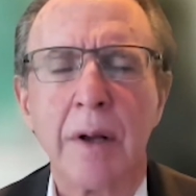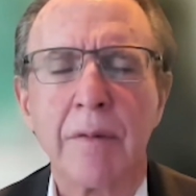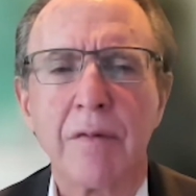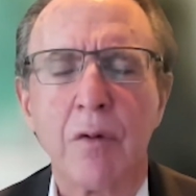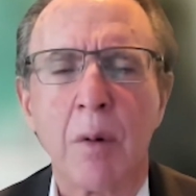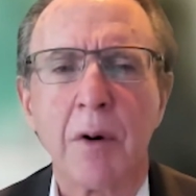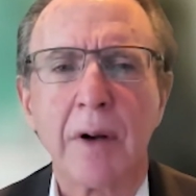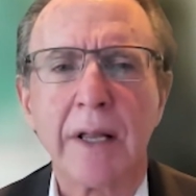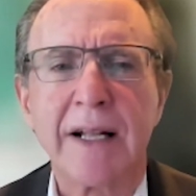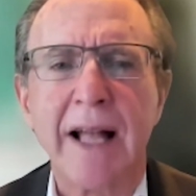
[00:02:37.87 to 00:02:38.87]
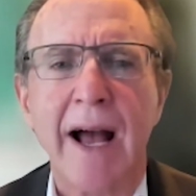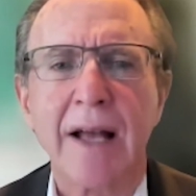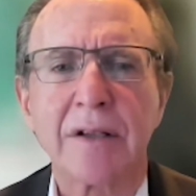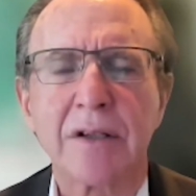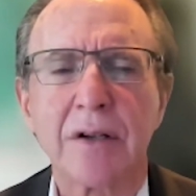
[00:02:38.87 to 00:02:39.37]
and formerly
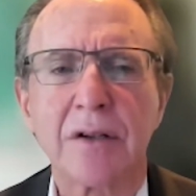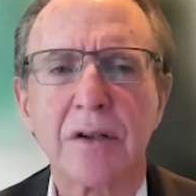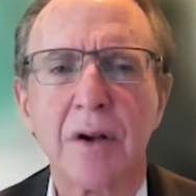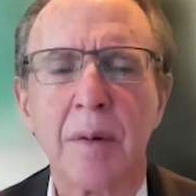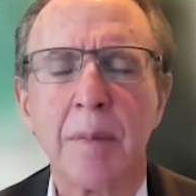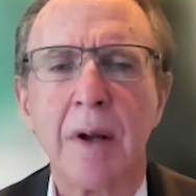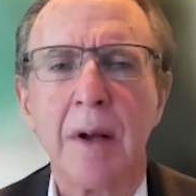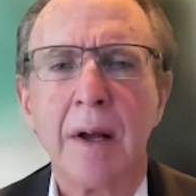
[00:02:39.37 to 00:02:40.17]
GATT system.